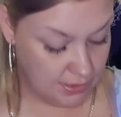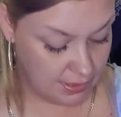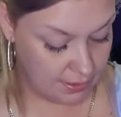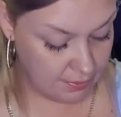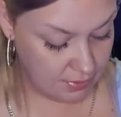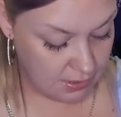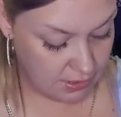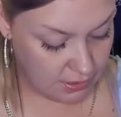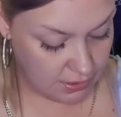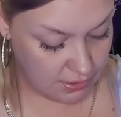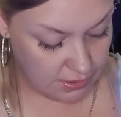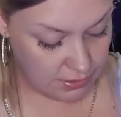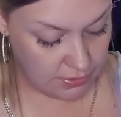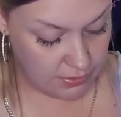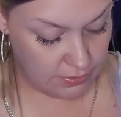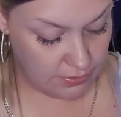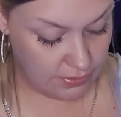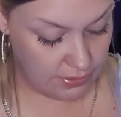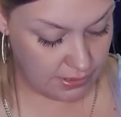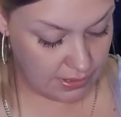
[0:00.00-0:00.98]
Someone's also
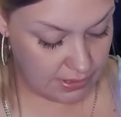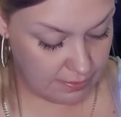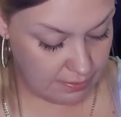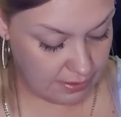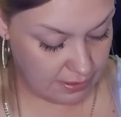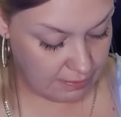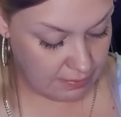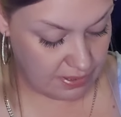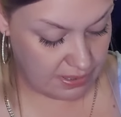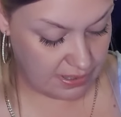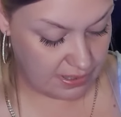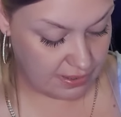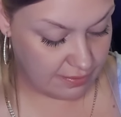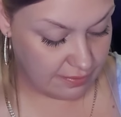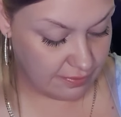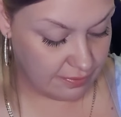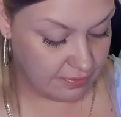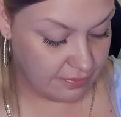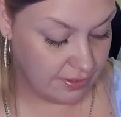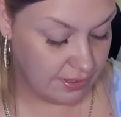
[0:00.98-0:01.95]
doing some type of
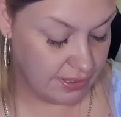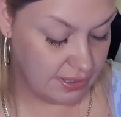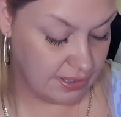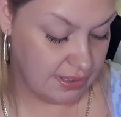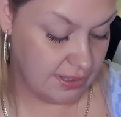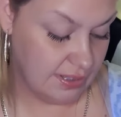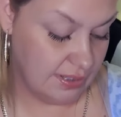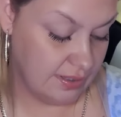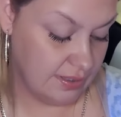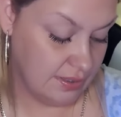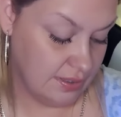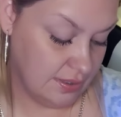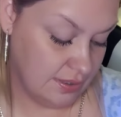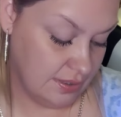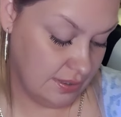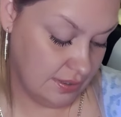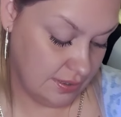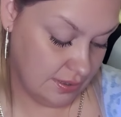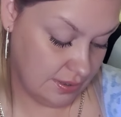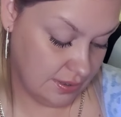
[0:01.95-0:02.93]
self-reflecting
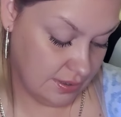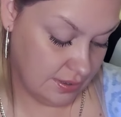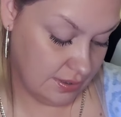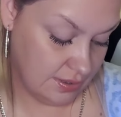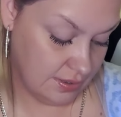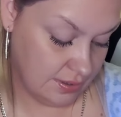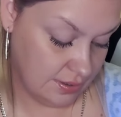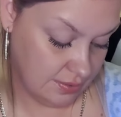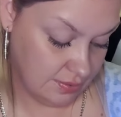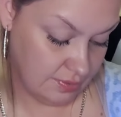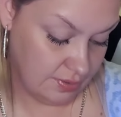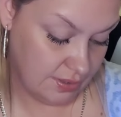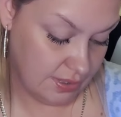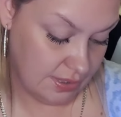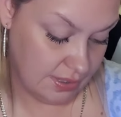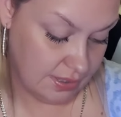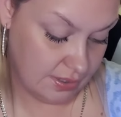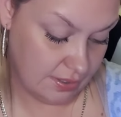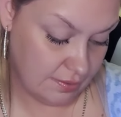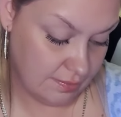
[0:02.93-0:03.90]
with
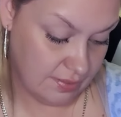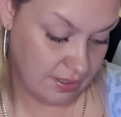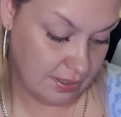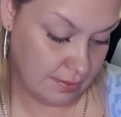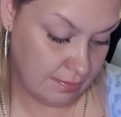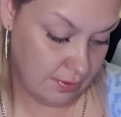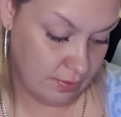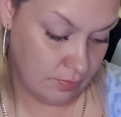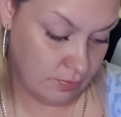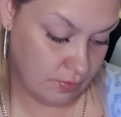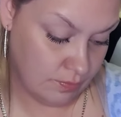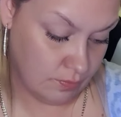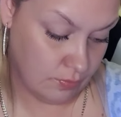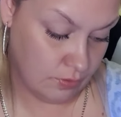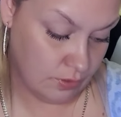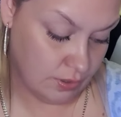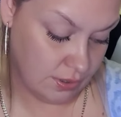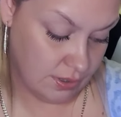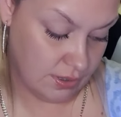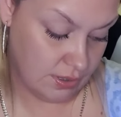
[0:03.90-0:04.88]
this hermit. Give me one
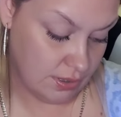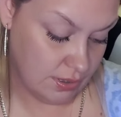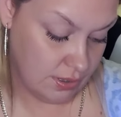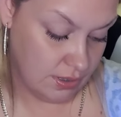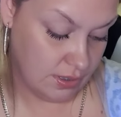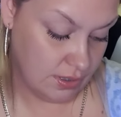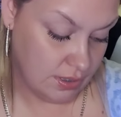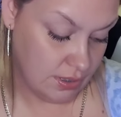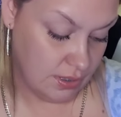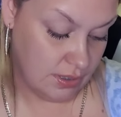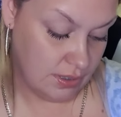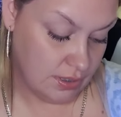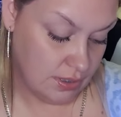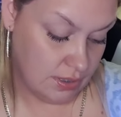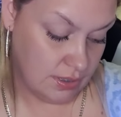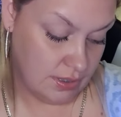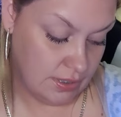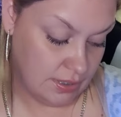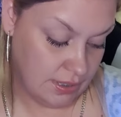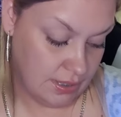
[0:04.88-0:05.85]
more
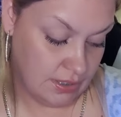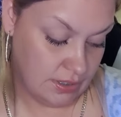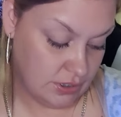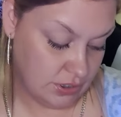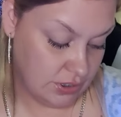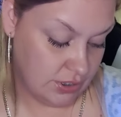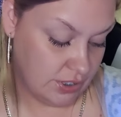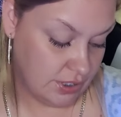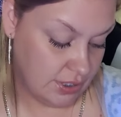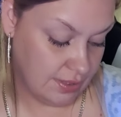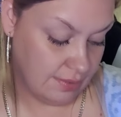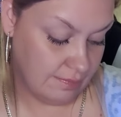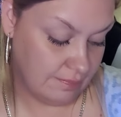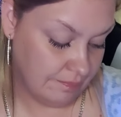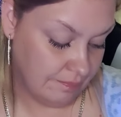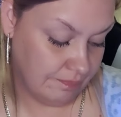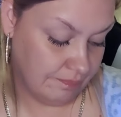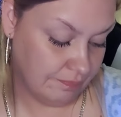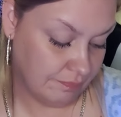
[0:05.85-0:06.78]
on an eight shit.